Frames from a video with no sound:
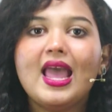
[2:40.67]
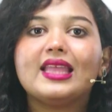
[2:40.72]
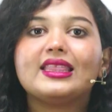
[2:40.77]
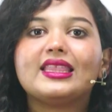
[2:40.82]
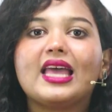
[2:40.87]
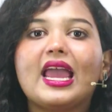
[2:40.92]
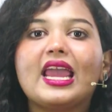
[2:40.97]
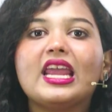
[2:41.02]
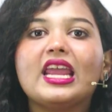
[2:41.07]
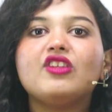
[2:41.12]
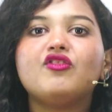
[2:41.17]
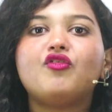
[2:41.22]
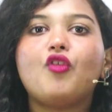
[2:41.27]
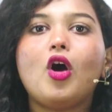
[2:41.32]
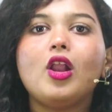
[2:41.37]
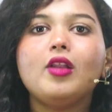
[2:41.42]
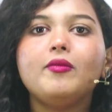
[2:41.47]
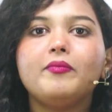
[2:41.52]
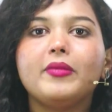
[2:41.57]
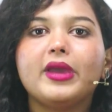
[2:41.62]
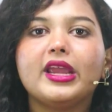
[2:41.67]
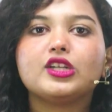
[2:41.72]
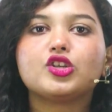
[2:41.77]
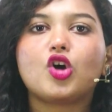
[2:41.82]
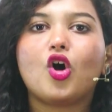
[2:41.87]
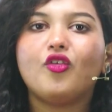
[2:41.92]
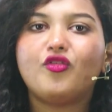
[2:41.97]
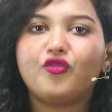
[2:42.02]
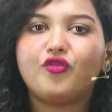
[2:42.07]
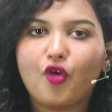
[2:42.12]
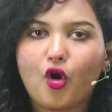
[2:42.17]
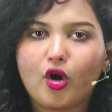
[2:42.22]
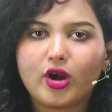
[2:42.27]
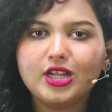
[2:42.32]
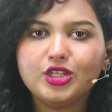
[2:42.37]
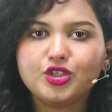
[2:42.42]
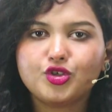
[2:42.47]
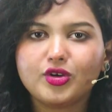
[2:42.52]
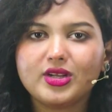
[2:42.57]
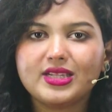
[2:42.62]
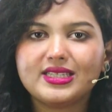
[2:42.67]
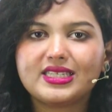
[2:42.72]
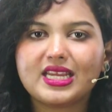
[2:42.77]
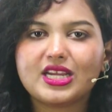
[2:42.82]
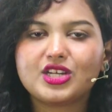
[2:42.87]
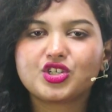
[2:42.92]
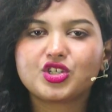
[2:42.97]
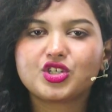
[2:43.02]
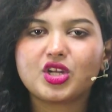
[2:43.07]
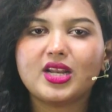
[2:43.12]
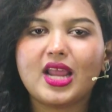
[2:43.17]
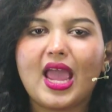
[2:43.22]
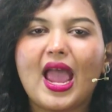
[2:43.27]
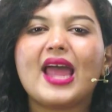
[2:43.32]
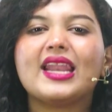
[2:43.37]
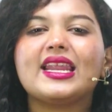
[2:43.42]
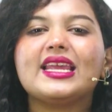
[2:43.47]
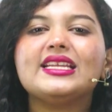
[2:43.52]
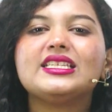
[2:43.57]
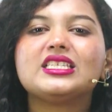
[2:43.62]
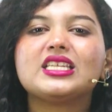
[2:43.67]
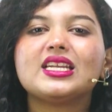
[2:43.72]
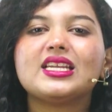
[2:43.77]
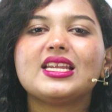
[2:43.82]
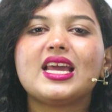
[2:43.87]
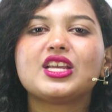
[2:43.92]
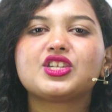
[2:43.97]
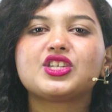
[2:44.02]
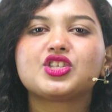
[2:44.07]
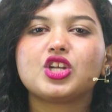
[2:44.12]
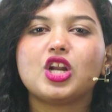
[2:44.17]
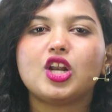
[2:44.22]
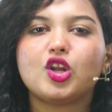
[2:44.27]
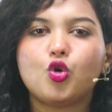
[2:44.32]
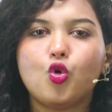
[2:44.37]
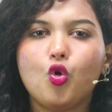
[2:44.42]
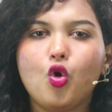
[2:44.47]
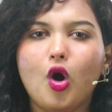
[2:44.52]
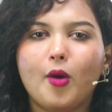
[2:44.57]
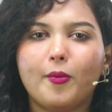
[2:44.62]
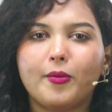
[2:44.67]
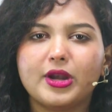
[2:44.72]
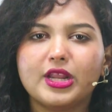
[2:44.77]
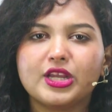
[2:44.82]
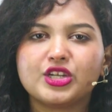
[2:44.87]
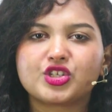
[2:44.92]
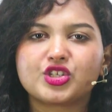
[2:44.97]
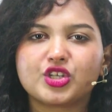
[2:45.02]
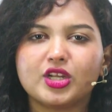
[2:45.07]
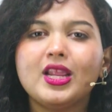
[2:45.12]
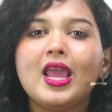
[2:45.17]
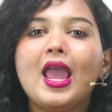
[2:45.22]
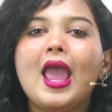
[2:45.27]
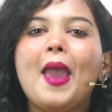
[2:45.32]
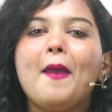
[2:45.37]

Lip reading: The involvement of foreign jurisdiction and international cooperation